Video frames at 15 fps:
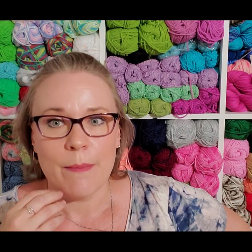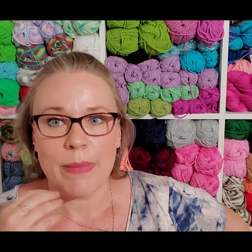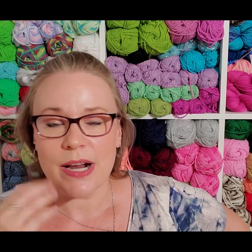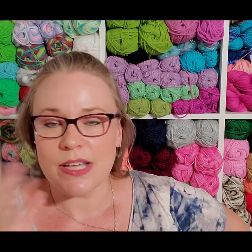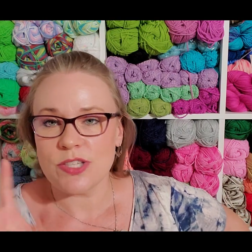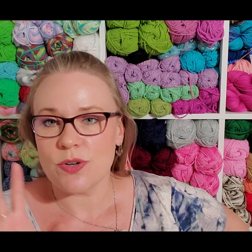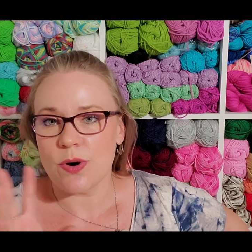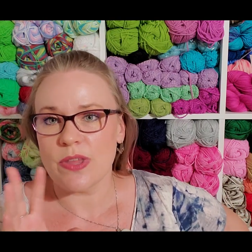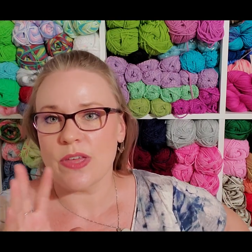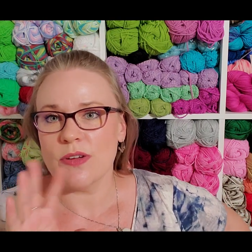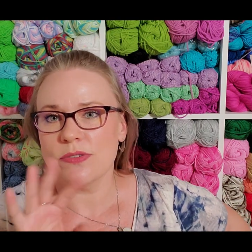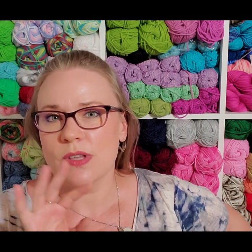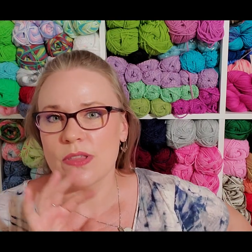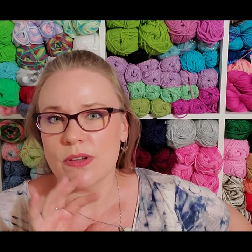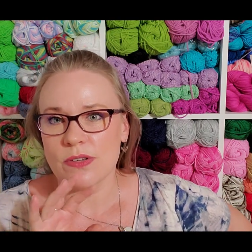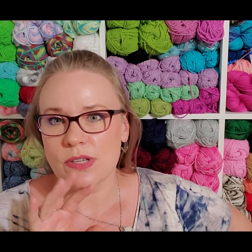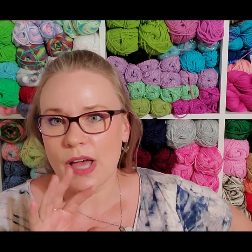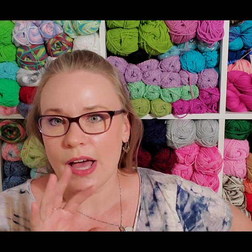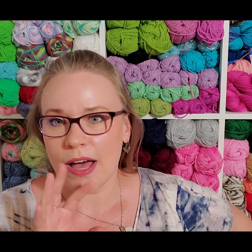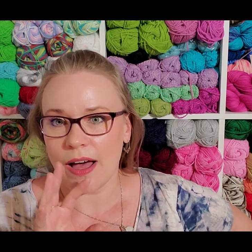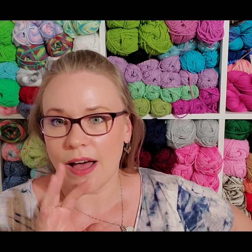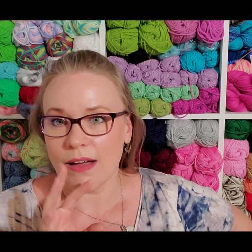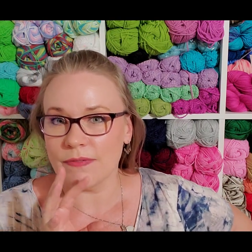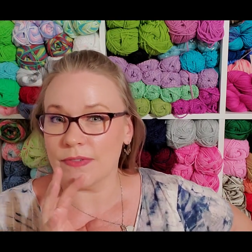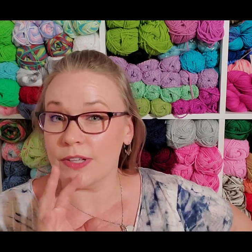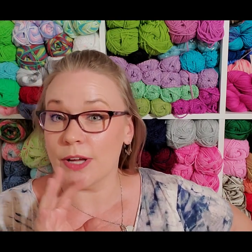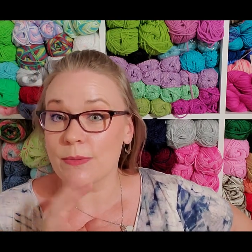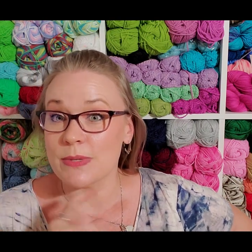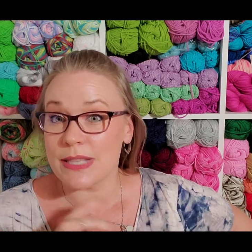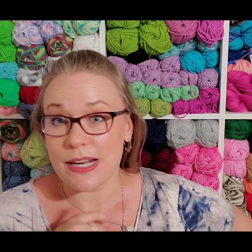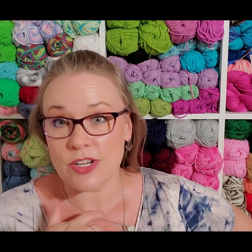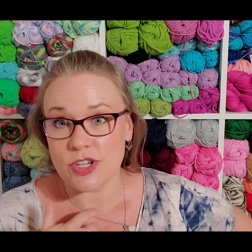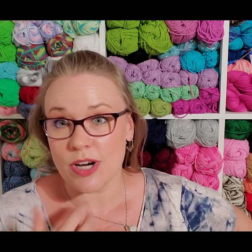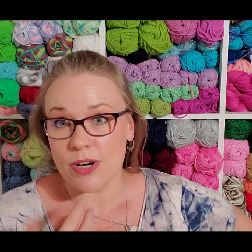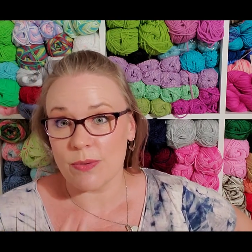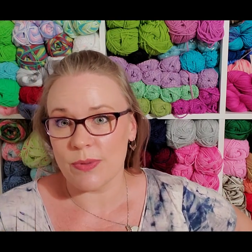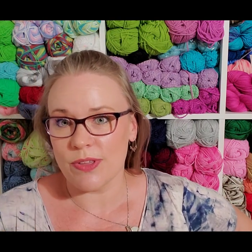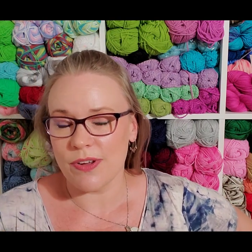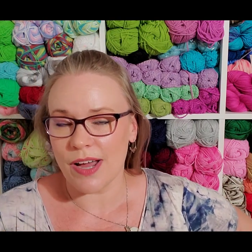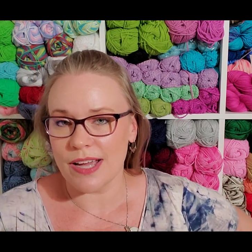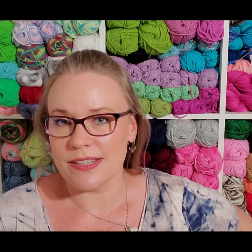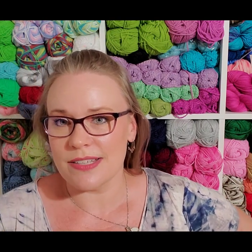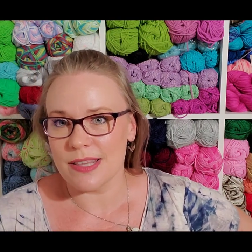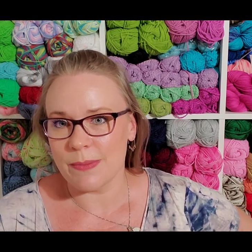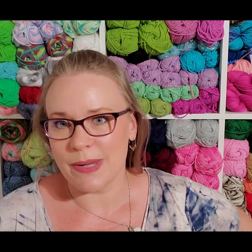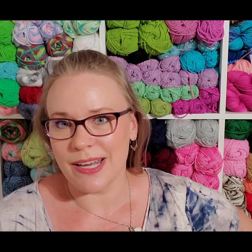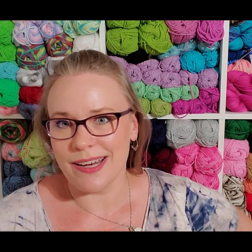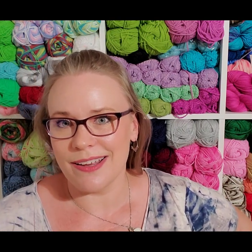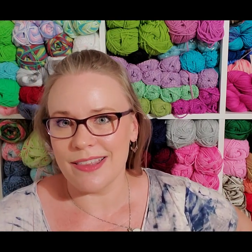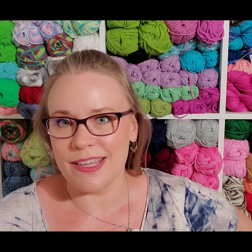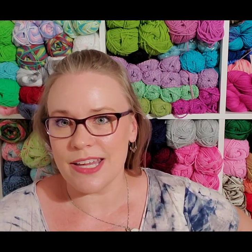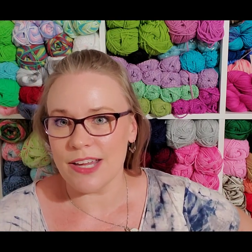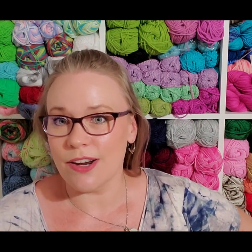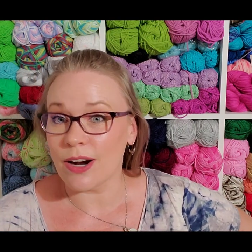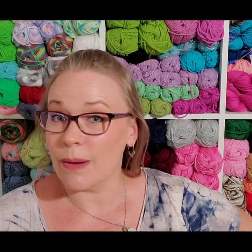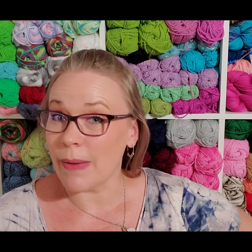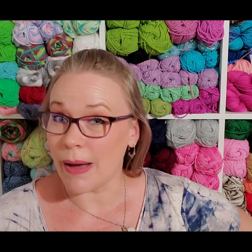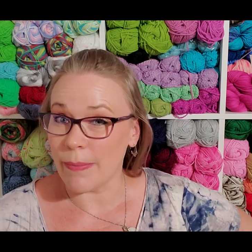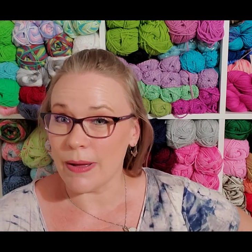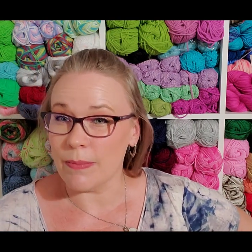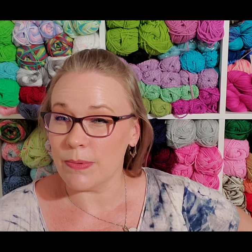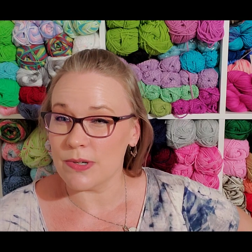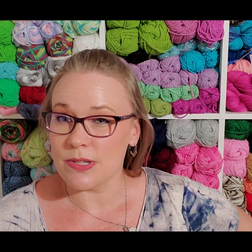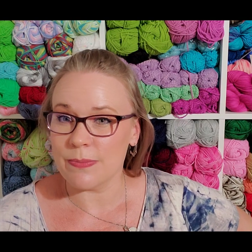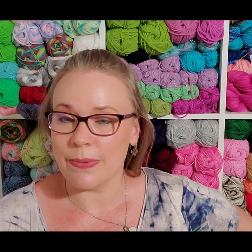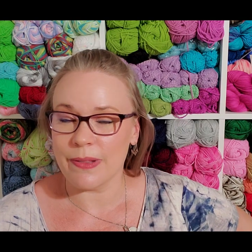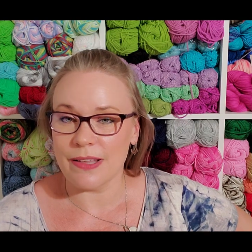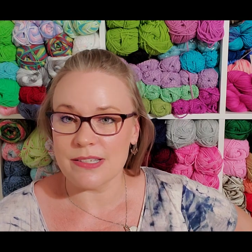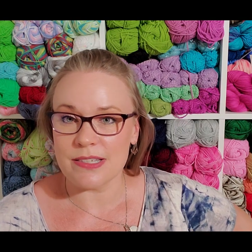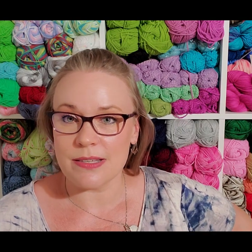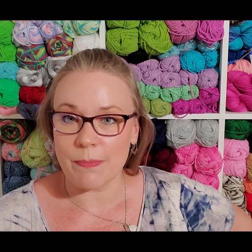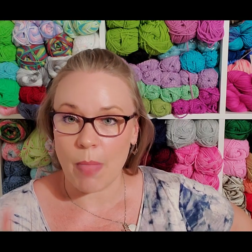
but I store those in those uh, envelopes that I shared with you guys at the beginning of the year about paper spots,